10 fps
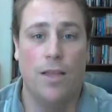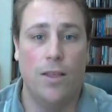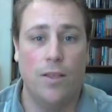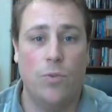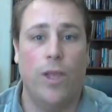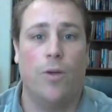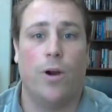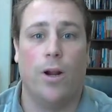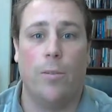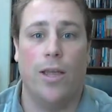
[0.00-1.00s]
This week
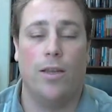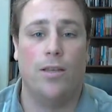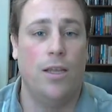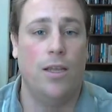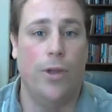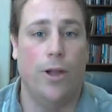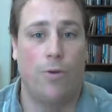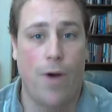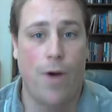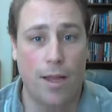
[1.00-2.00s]
we're going to be continuing
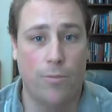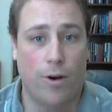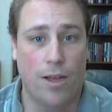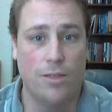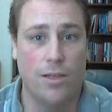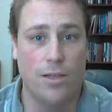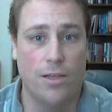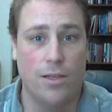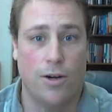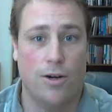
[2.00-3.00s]
our writing
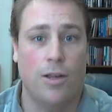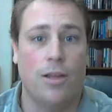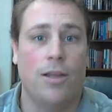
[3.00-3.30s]
process in our